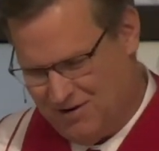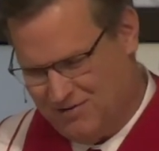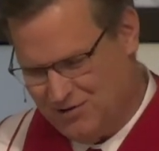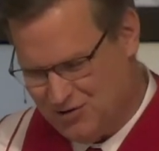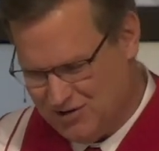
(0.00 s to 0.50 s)

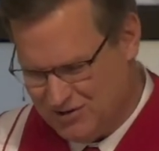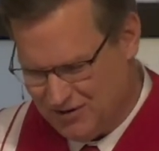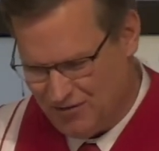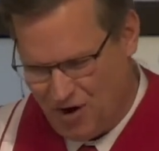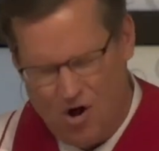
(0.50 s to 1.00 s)
Christians
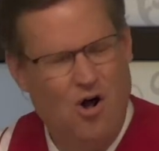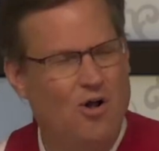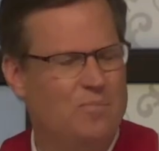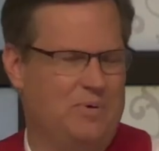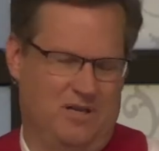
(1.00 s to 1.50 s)
of
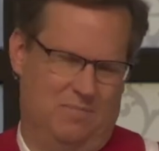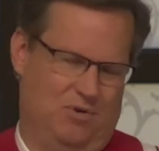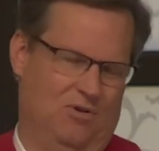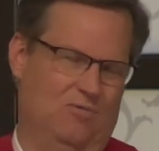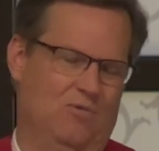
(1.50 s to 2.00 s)
all
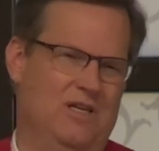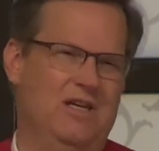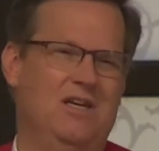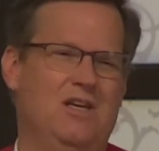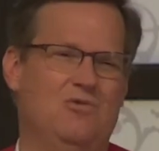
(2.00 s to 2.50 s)
people,
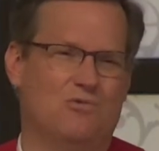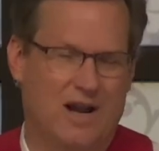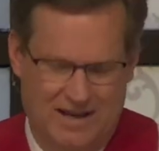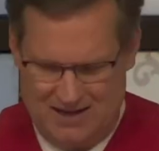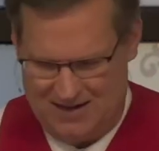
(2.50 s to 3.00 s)
we
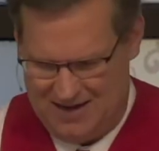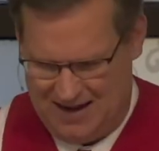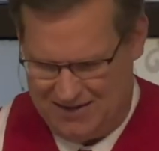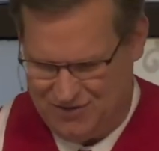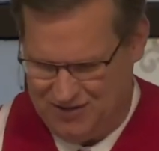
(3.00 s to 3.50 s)

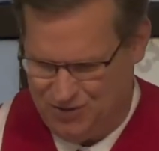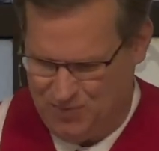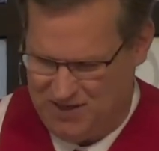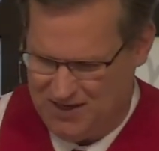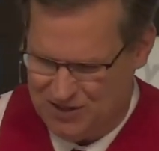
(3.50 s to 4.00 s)
recognize this
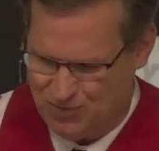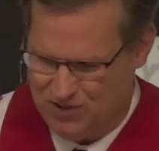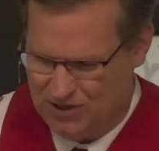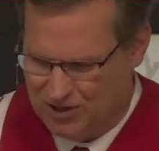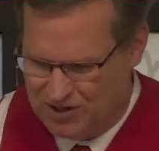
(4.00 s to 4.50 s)
because
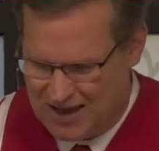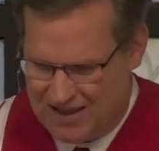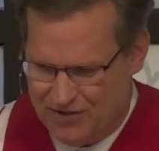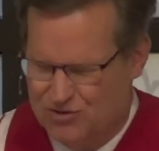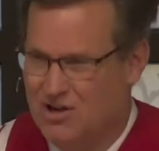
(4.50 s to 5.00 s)
we look
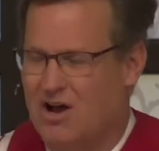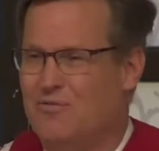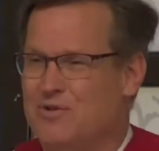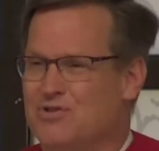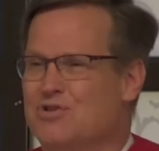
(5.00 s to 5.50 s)
on those
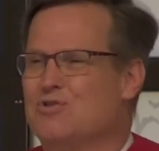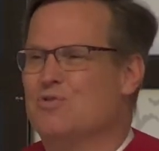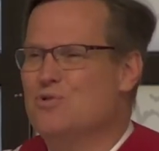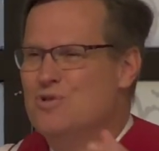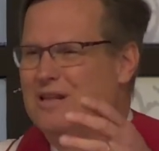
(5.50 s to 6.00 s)
offices
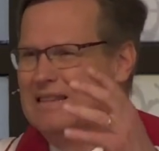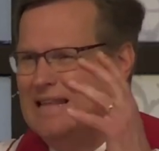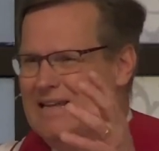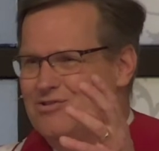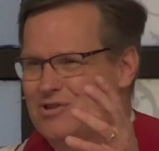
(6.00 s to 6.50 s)
through the
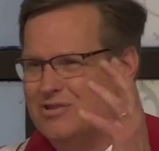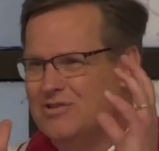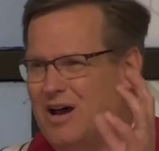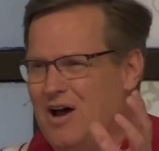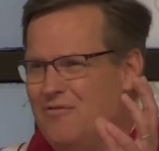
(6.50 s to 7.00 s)

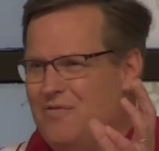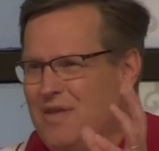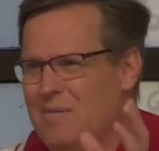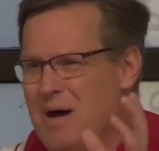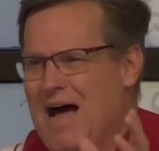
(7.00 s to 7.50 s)
lenses of
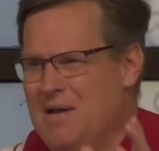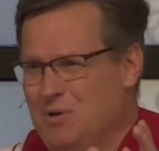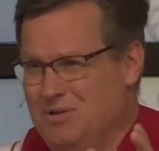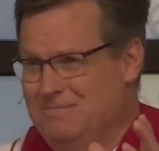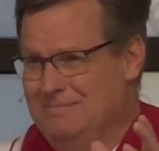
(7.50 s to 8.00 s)
the
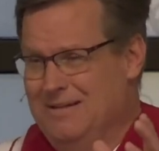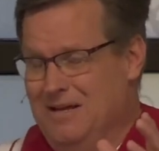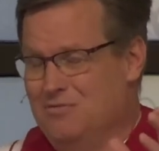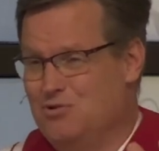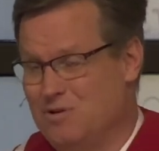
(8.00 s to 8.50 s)
Bible,
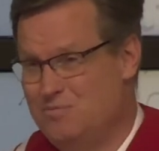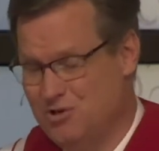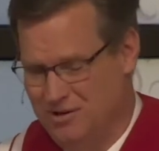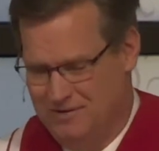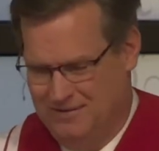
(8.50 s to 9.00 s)
of Scripture.